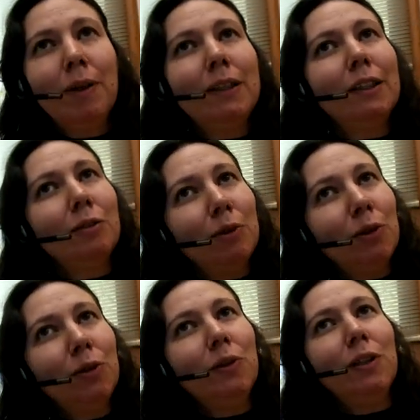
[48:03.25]
but it's
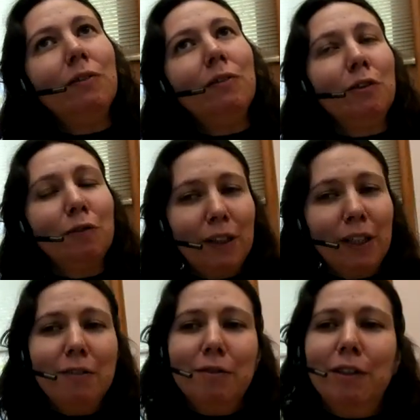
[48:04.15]
supposed to give you a
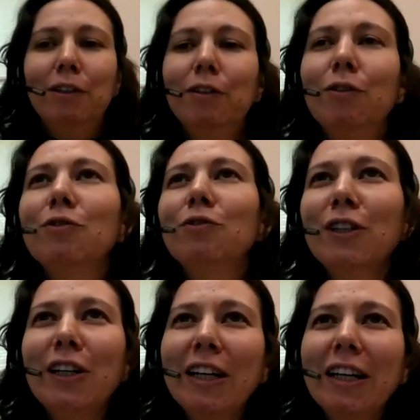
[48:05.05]
flavor of
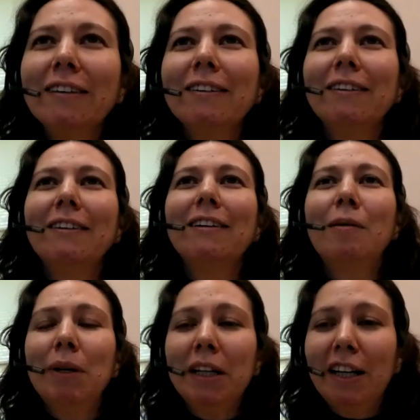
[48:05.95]
a real
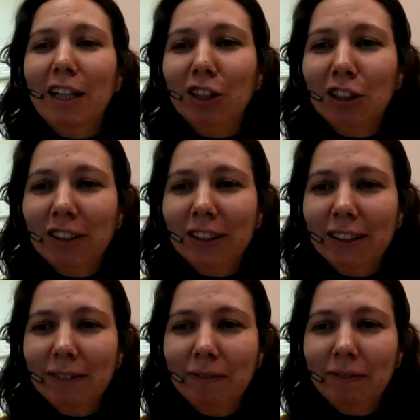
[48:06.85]
applications.